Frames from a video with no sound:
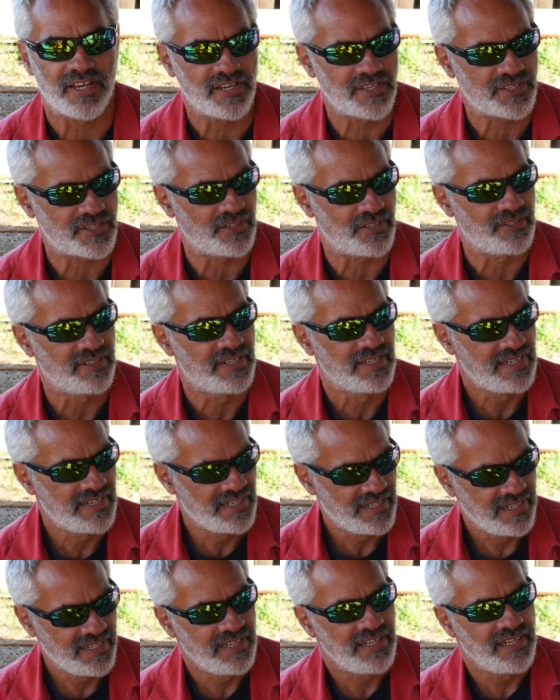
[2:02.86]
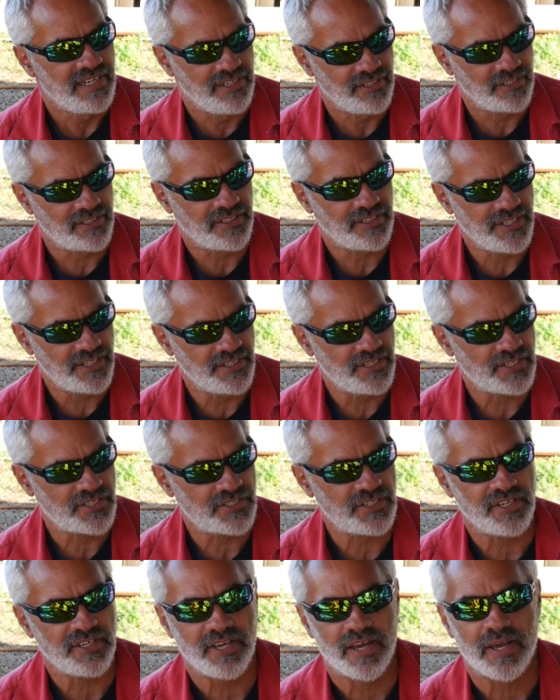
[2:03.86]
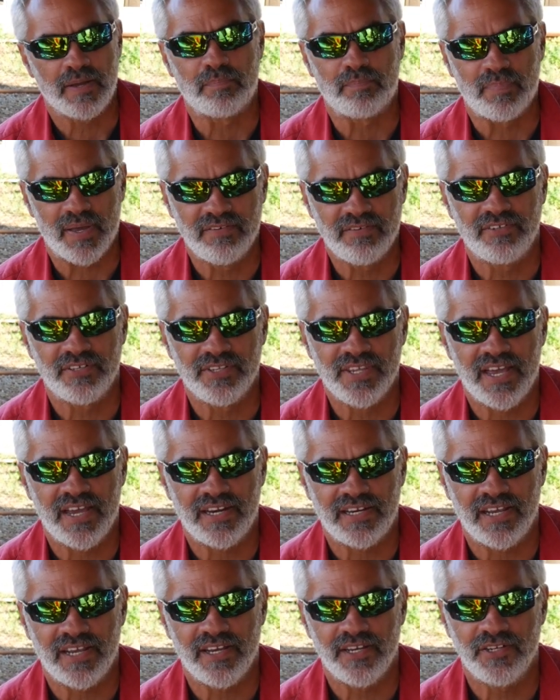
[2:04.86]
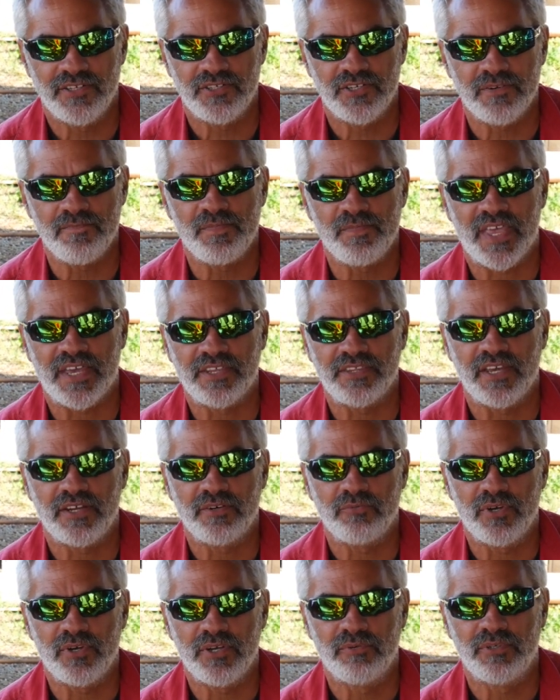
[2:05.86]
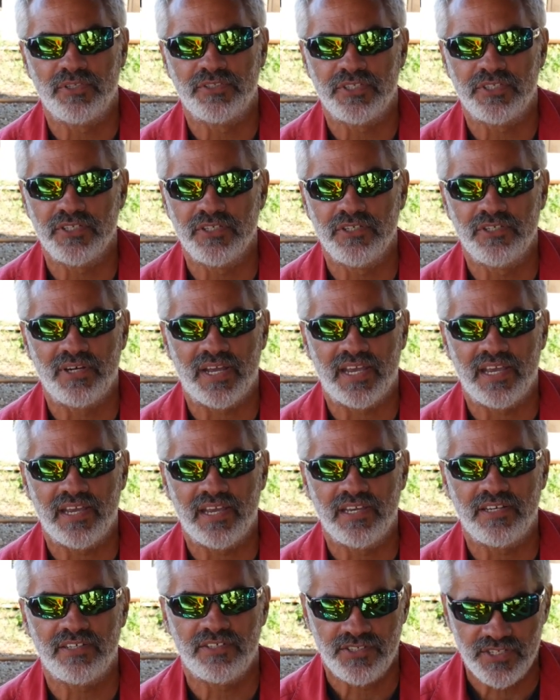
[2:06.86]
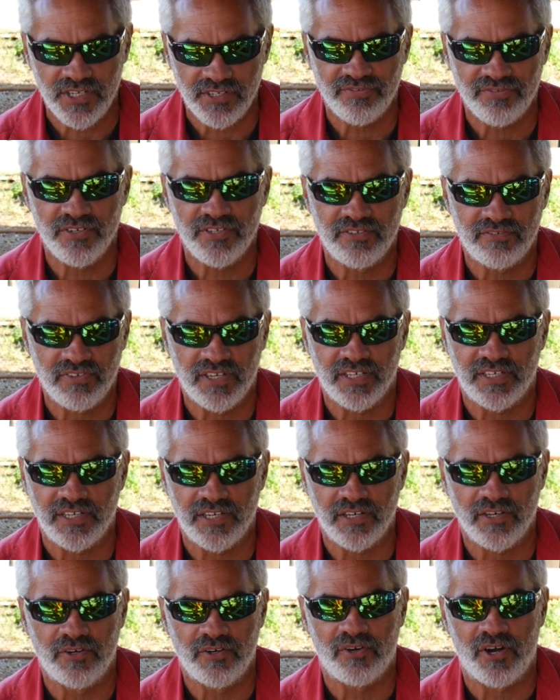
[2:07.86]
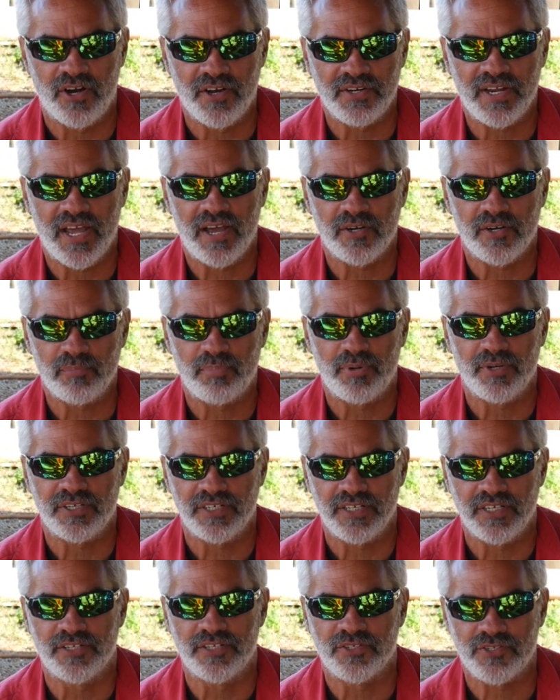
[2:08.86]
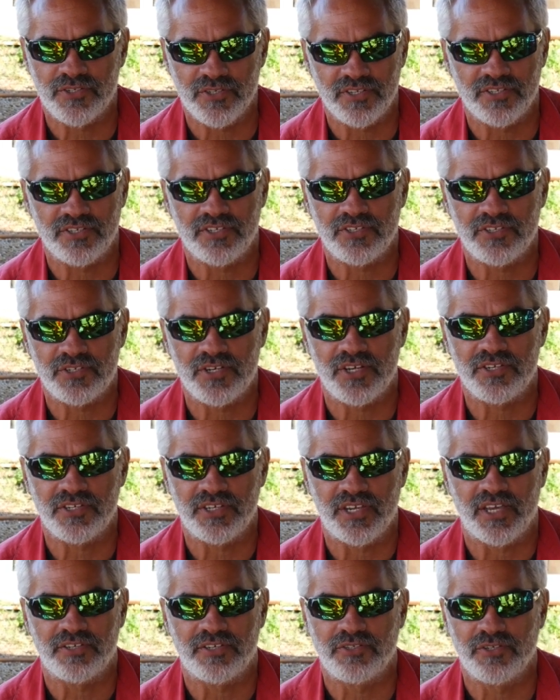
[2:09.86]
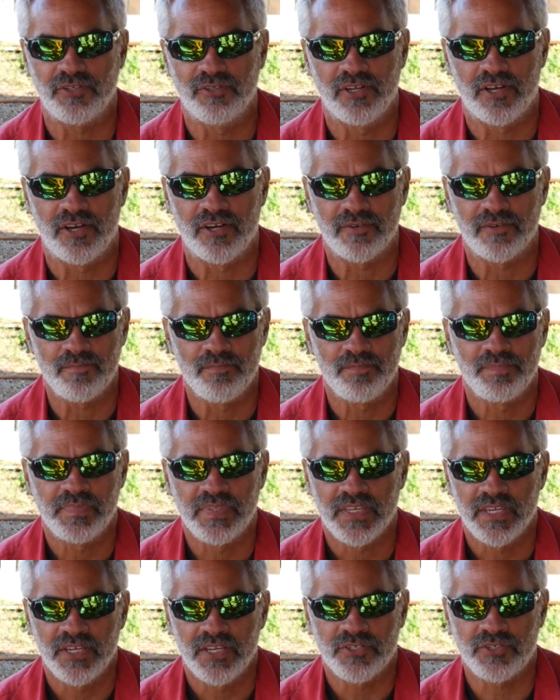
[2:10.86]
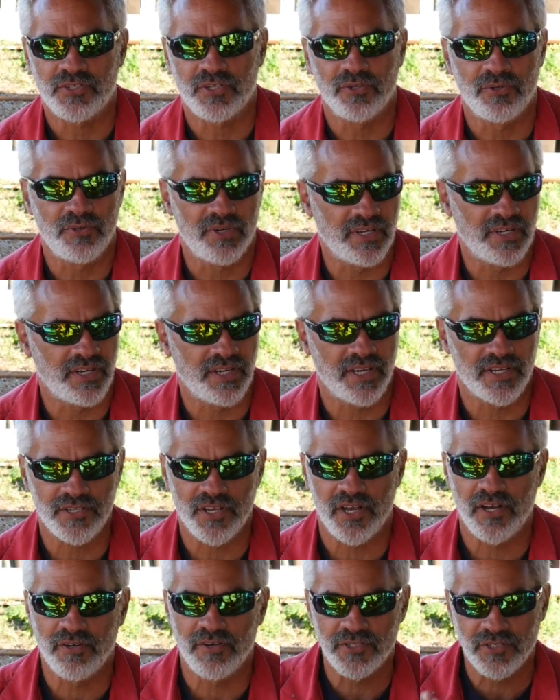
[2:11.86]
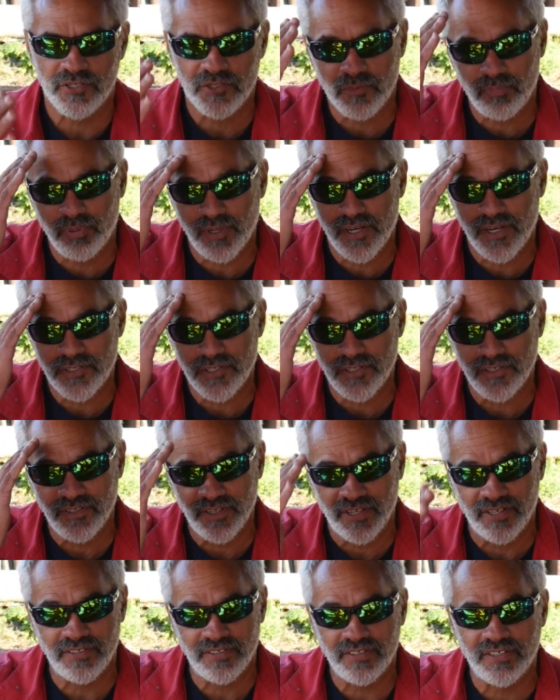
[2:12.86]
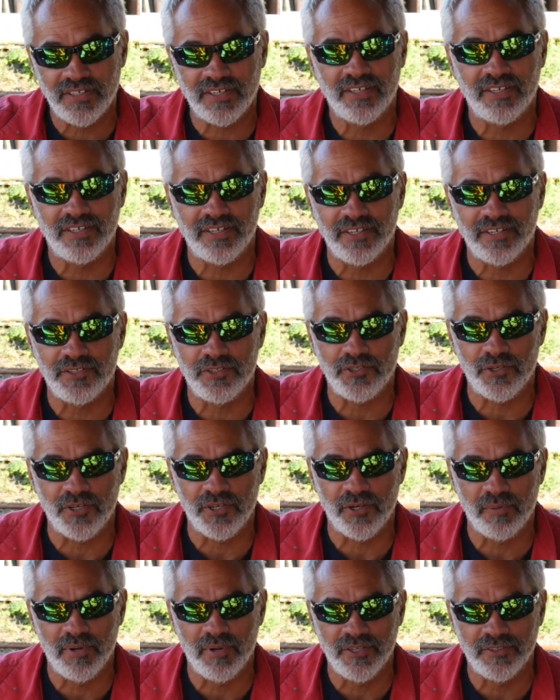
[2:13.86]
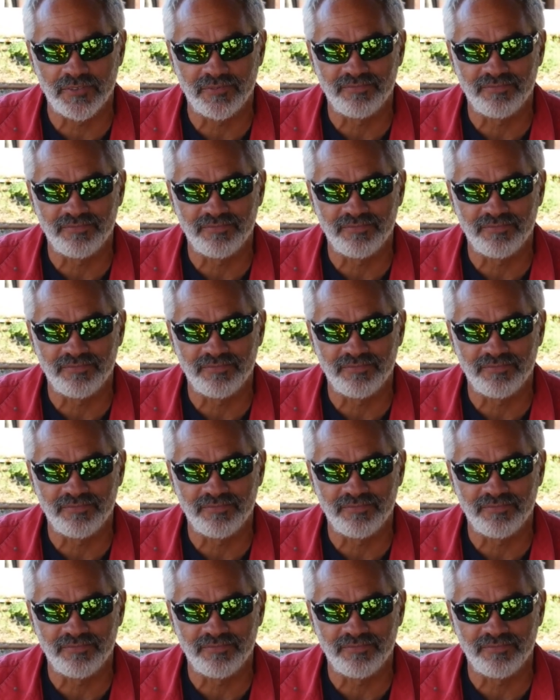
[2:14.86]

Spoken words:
so he'll clean this thing up, bevel that edge, and then we will do a different video on how to put it in so that this doesn't get too long. So as always, it's a pleasure, and enjoy your boat.